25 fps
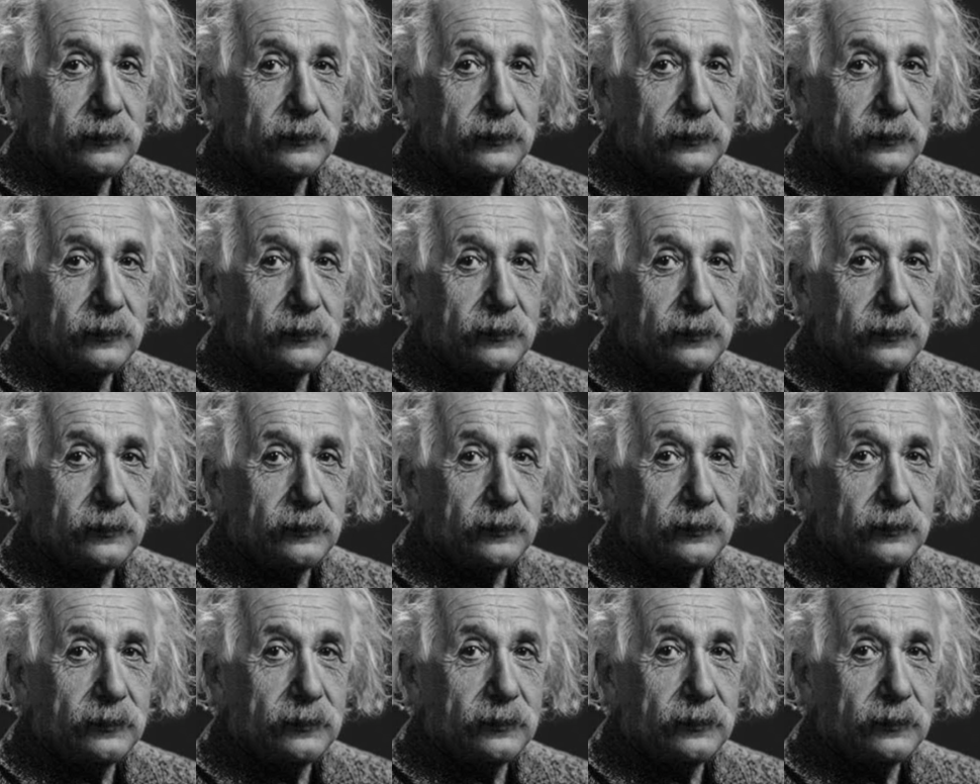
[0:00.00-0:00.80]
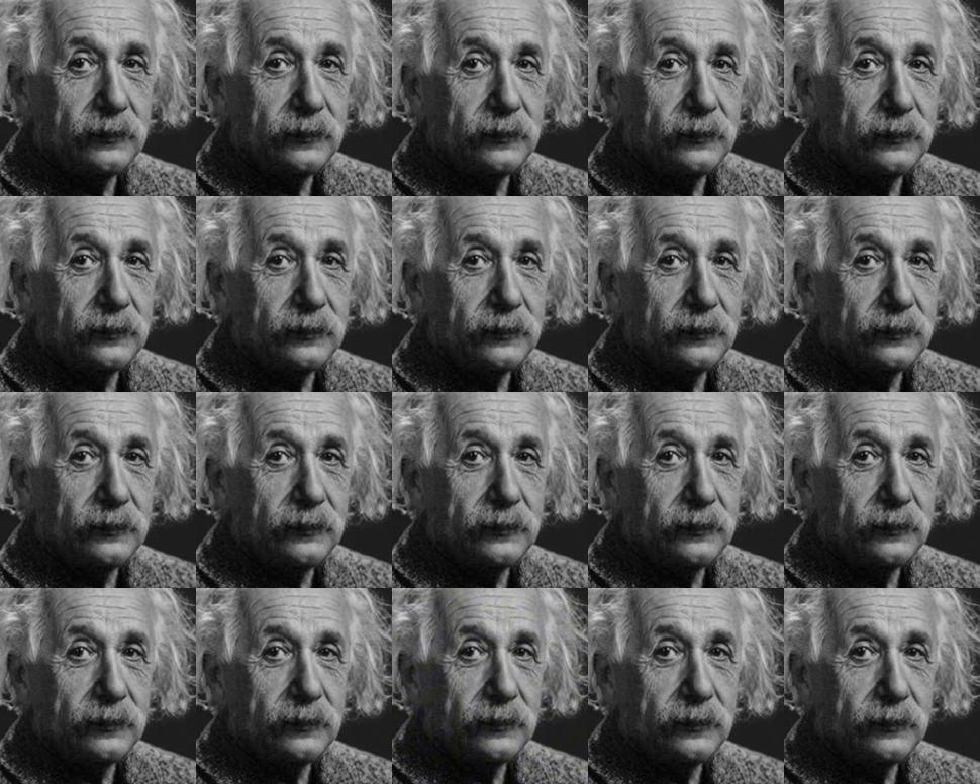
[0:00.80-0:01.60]

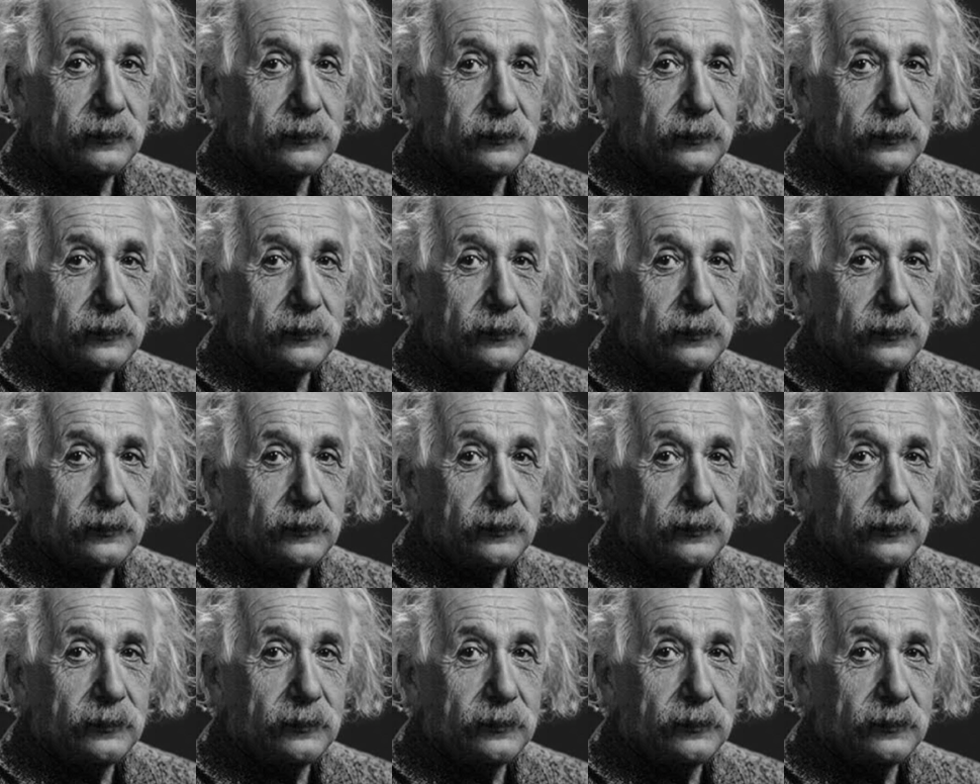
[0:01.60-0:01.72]
[no speech]